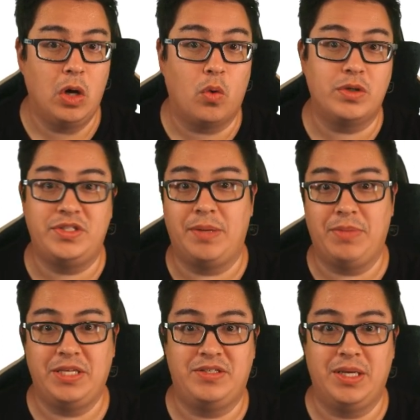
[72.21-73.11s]
or
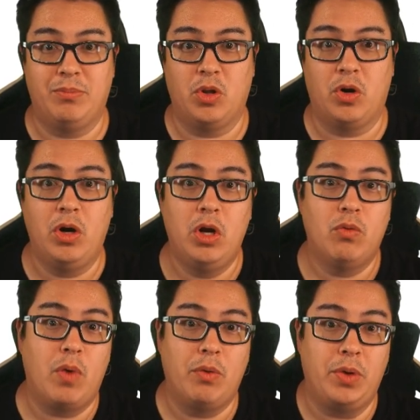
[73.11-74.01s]
something similar
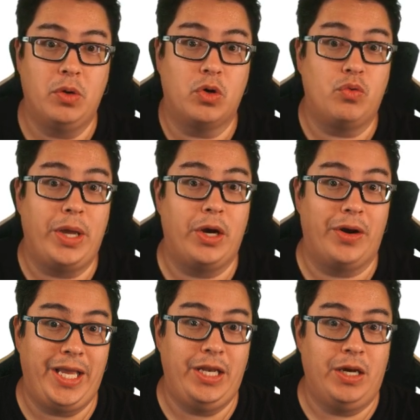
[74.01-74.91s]
where we would create
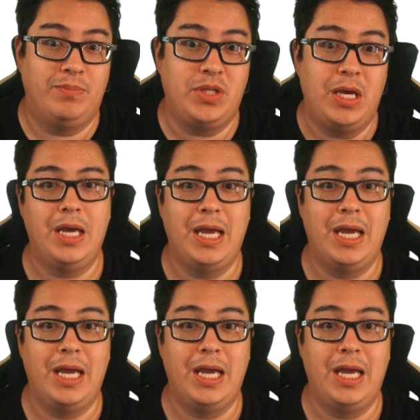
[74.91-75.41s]
our enums